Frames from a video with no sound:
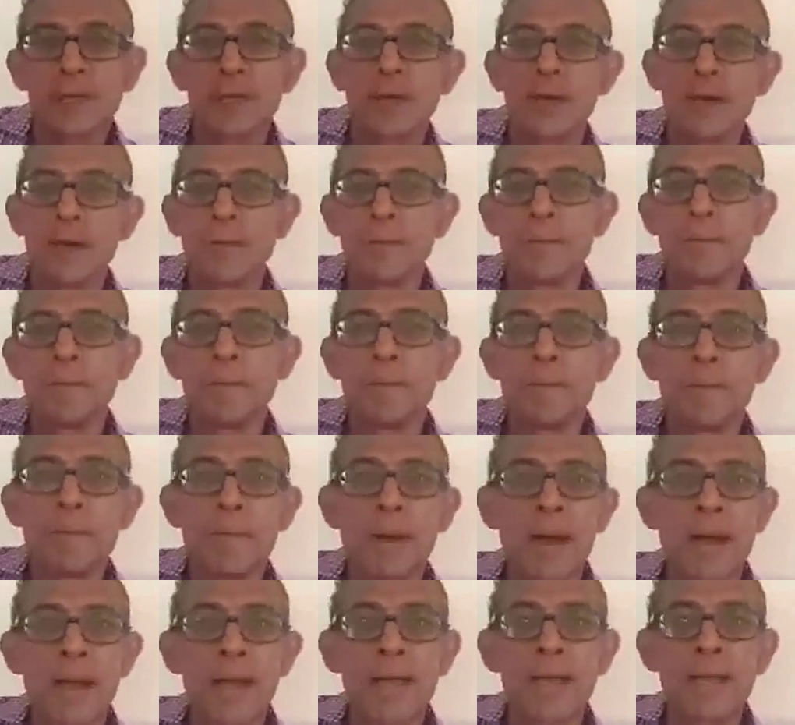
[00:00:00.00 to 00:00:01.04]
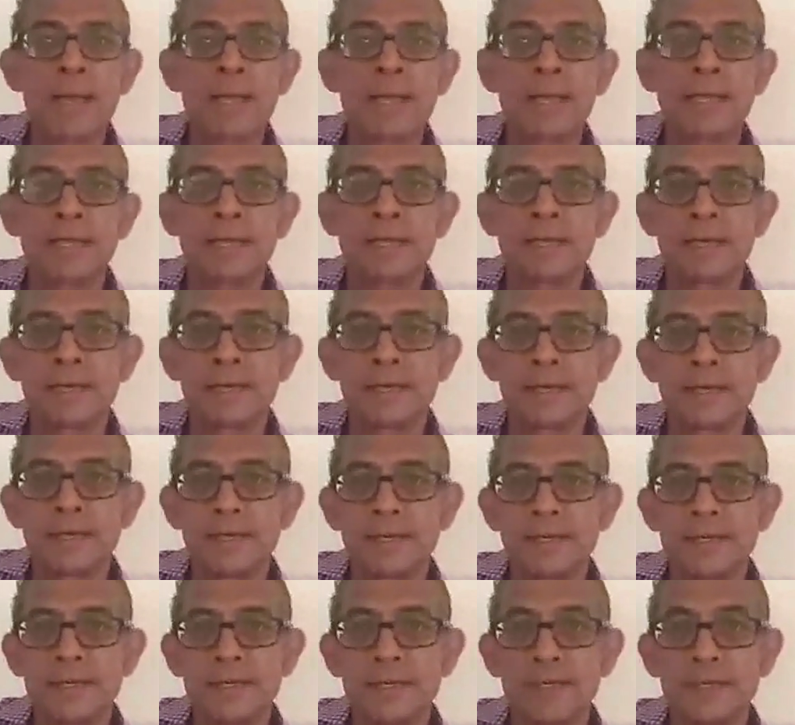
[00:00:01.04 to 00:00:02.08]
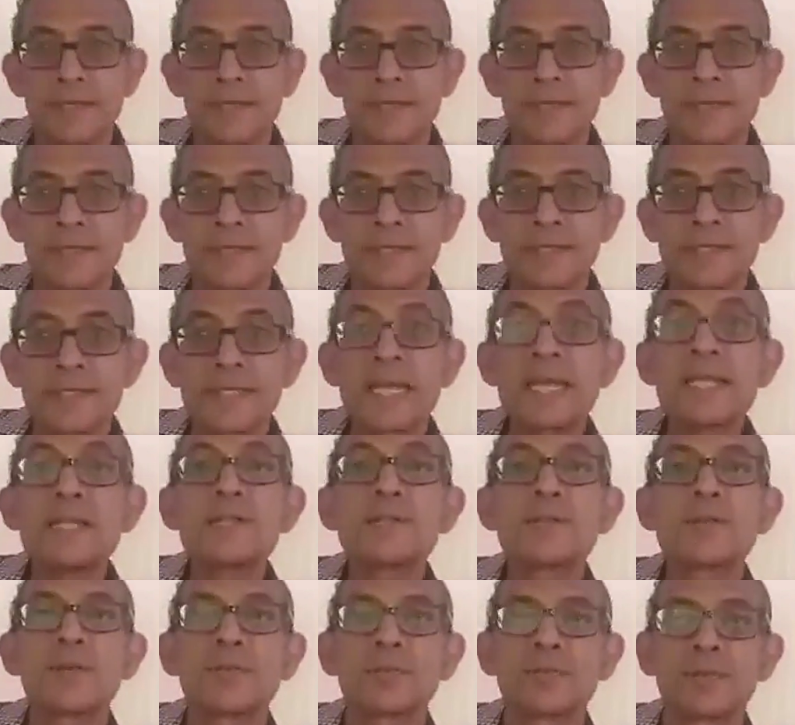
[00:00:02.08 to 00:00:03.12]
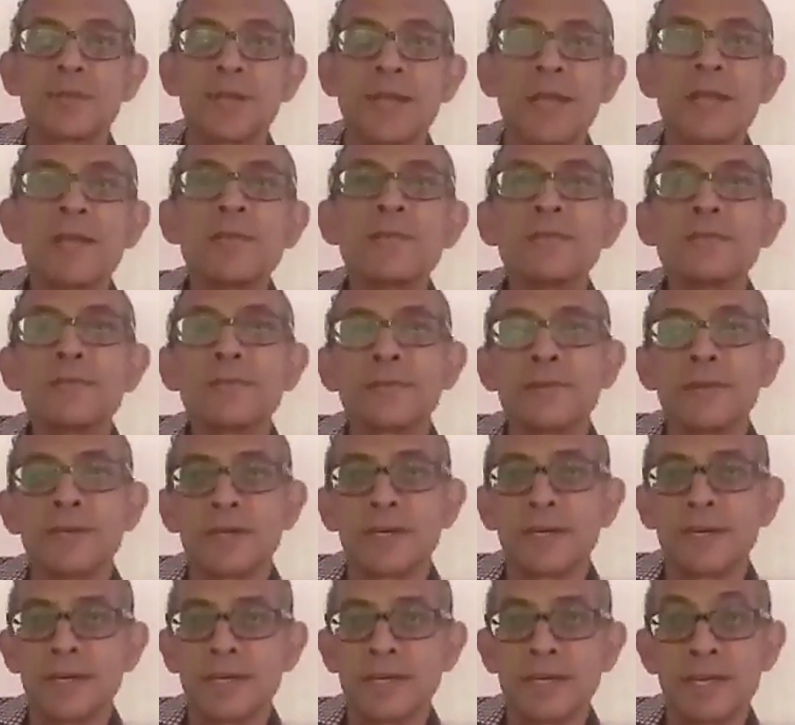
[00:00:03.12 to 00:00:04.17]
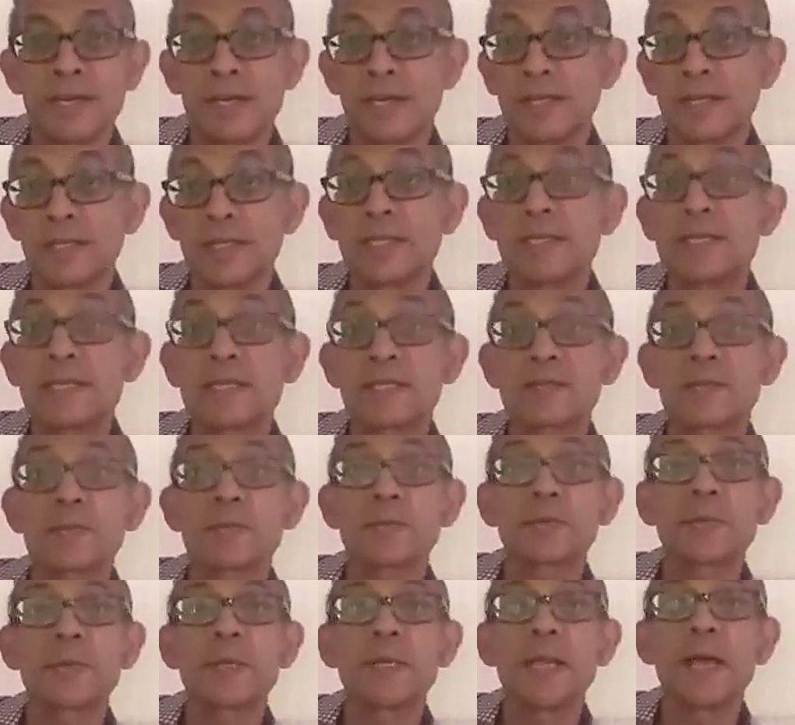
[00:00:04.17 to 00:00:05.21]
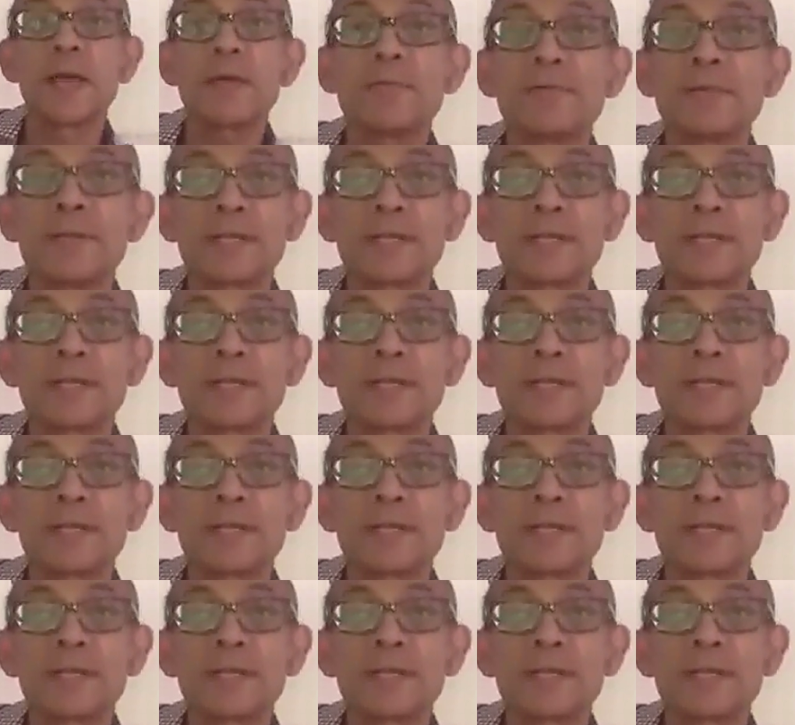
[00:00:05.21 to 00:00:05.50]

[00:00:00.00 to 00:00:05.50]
my sense of life. These are supposed to be life